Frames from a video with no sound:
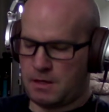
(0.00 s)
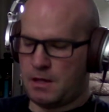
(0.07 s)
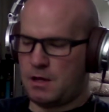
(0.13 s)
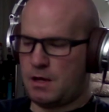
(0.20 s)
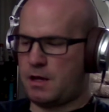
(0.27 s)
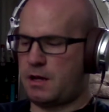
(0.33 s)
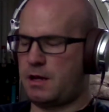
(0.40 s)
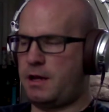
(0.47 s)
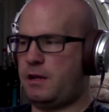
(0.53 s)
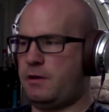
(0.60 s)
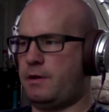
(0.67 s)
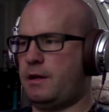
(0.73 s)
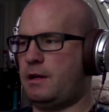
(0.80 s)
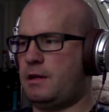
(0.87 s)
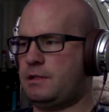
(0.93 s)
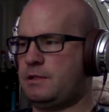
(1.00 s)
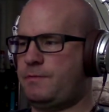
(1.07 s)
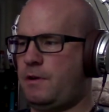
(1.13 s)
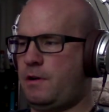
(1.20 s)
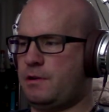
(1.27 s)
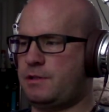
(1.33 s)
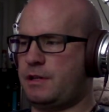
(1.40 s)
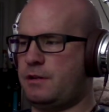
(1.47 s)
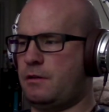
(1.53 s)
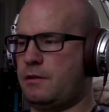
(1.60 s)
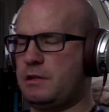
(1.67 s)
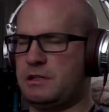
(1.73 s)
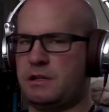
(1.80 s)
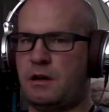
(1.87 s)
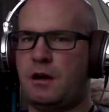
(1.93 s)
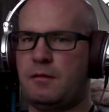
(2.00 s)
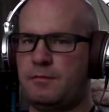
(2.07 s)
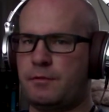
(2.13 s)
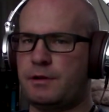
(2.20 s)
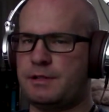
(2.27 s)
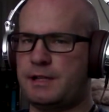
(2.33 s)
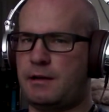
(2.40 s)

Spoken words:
Anyway, as far as I know, there's an onboard sound